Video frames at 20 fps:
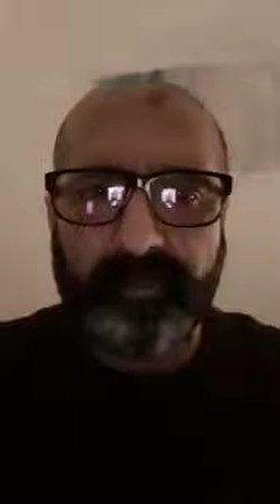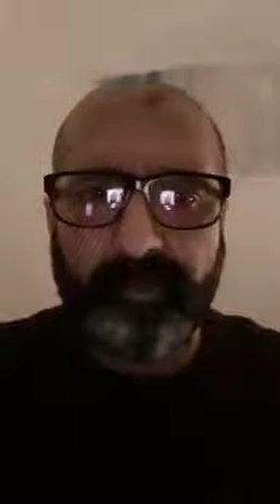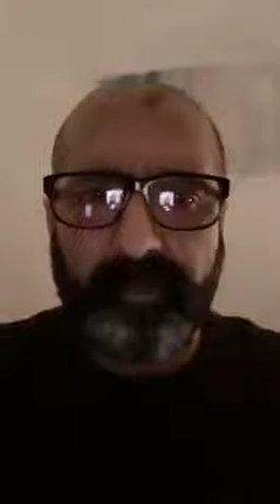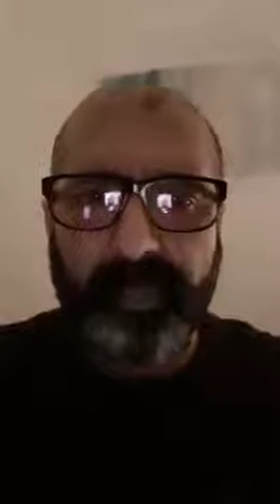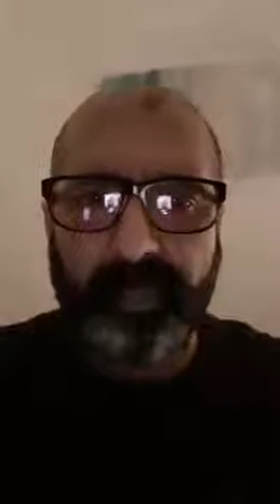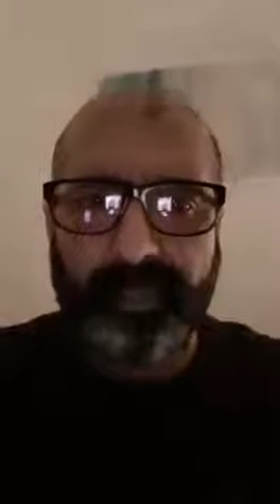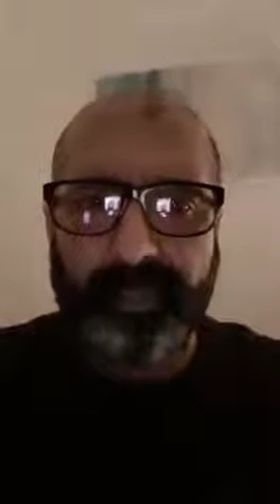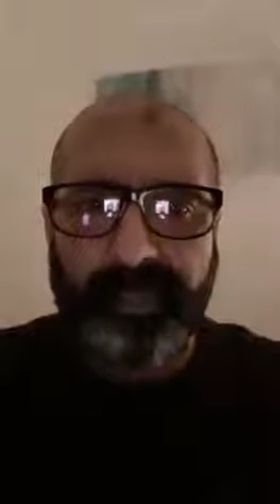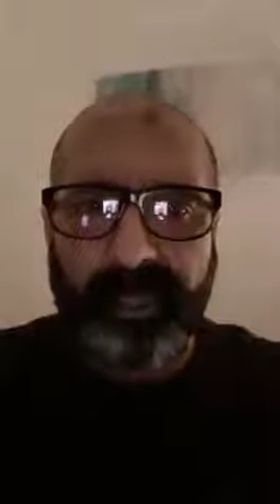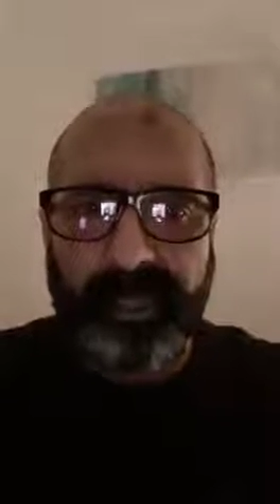we
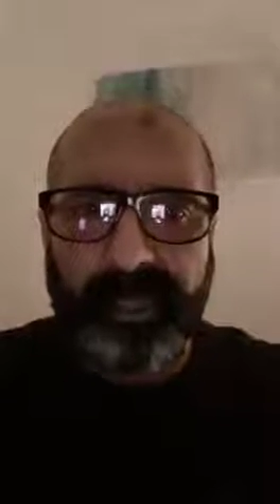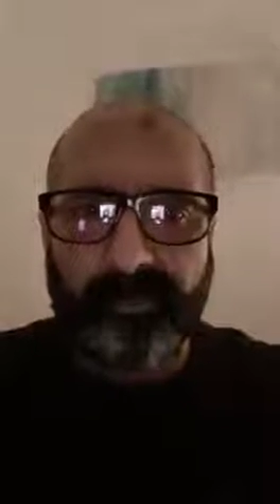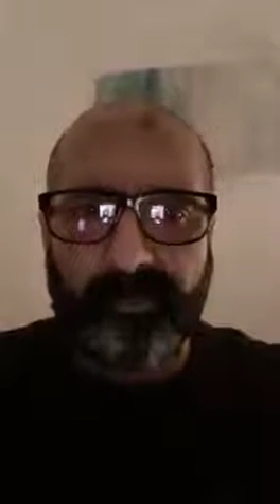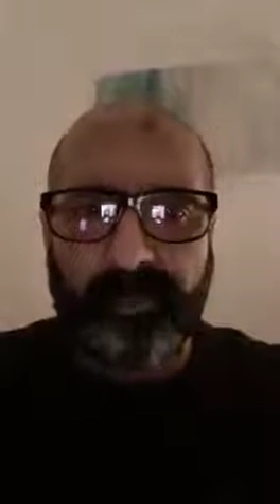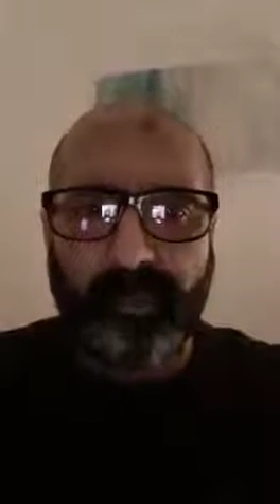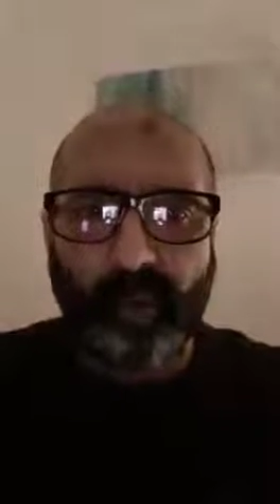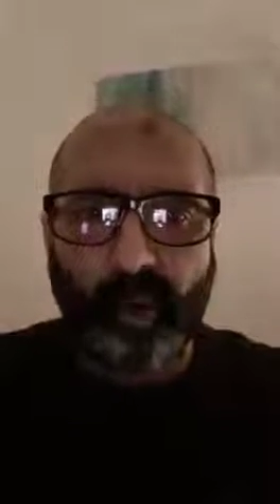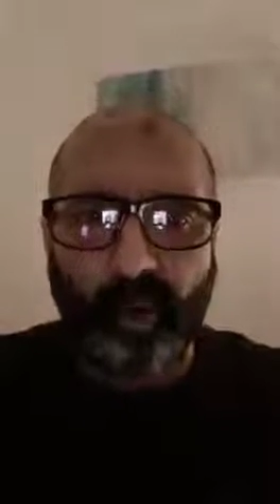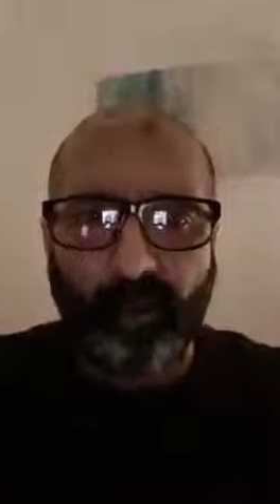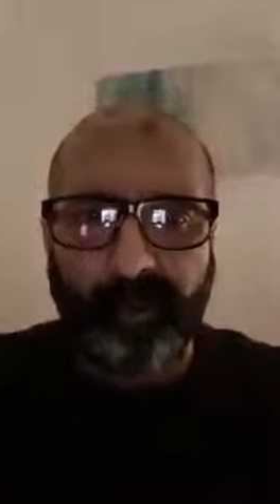are dealing
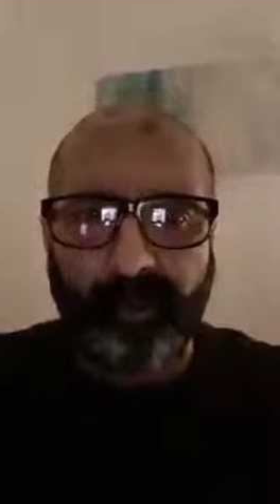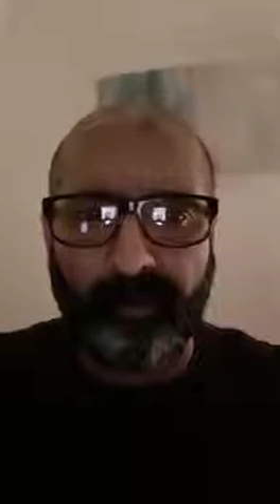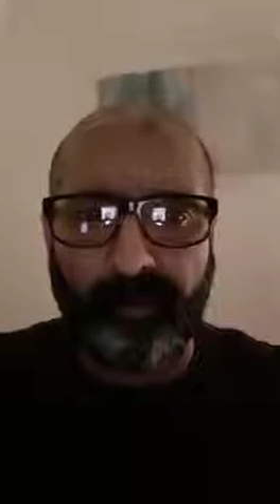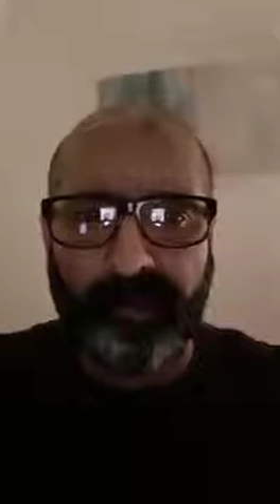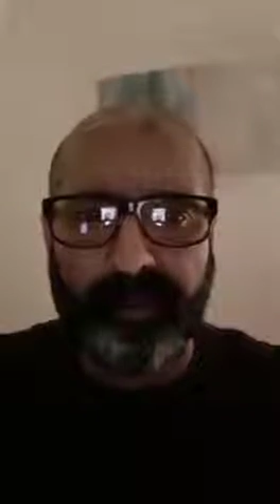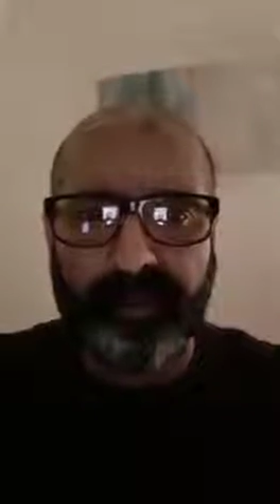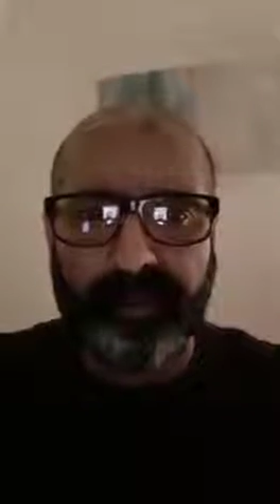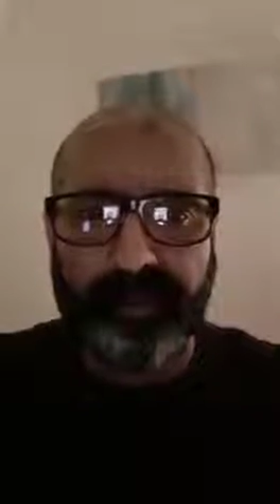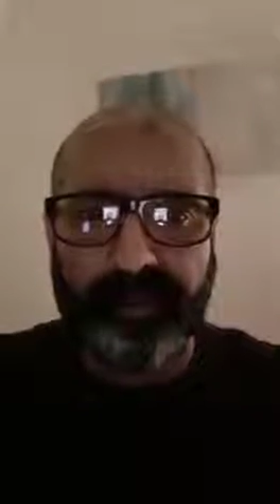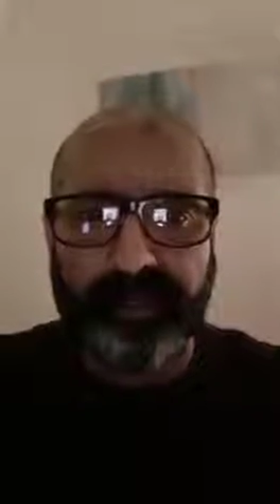with
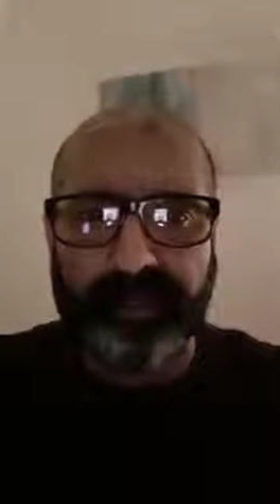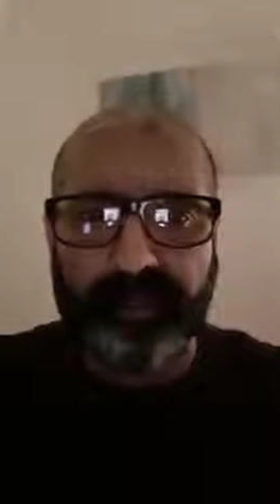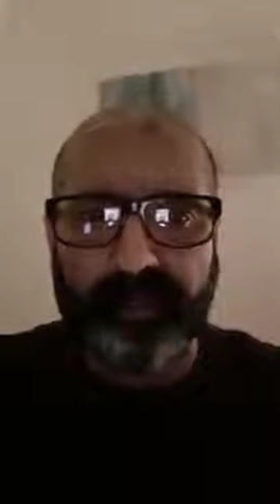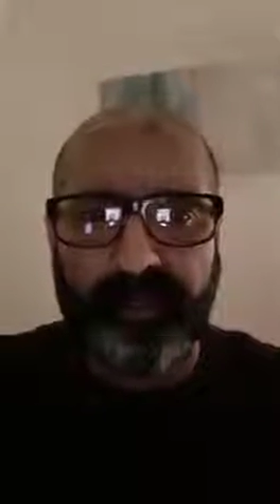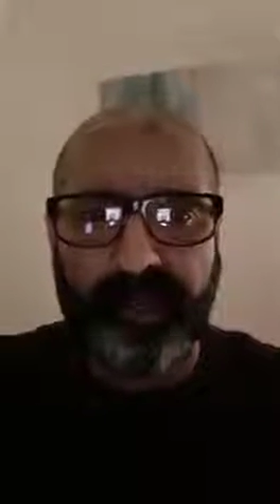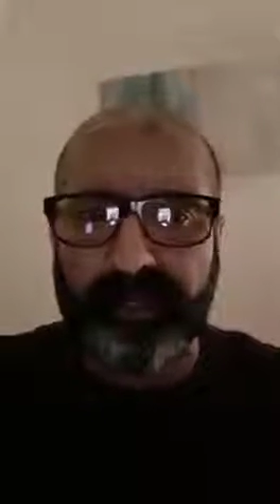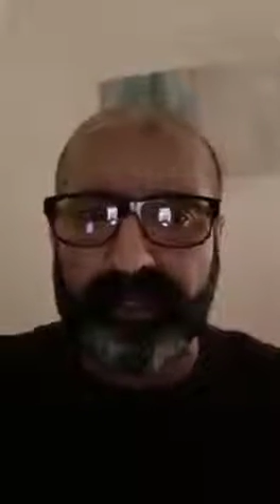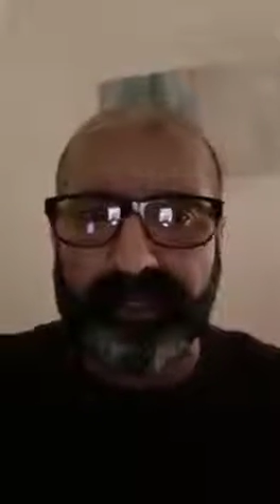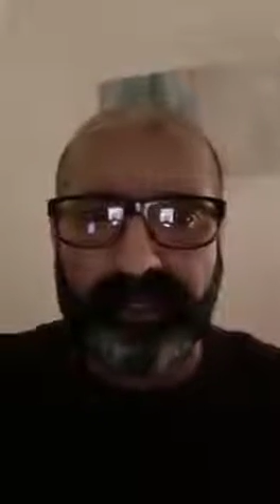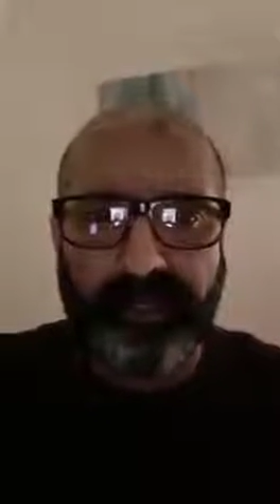corporations, we're
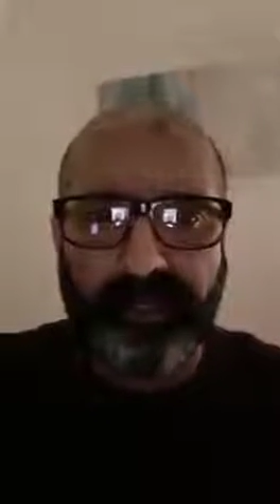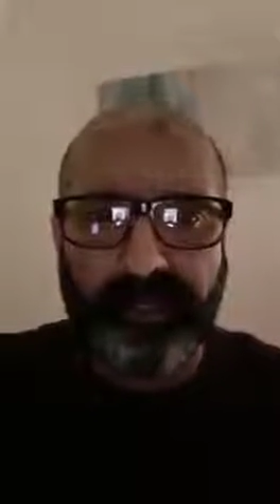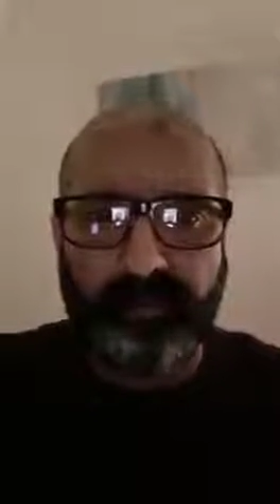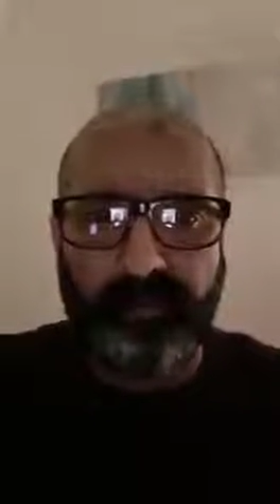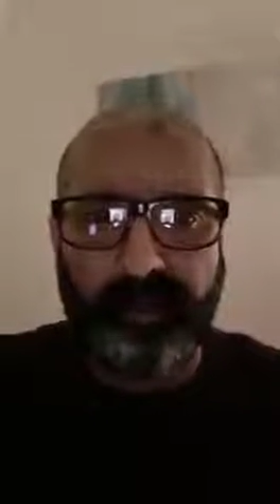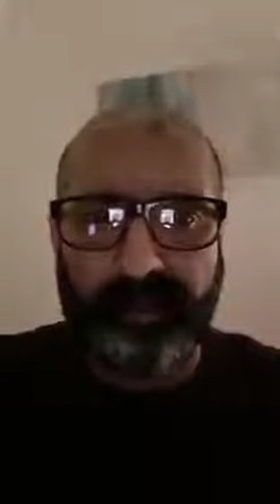not dealing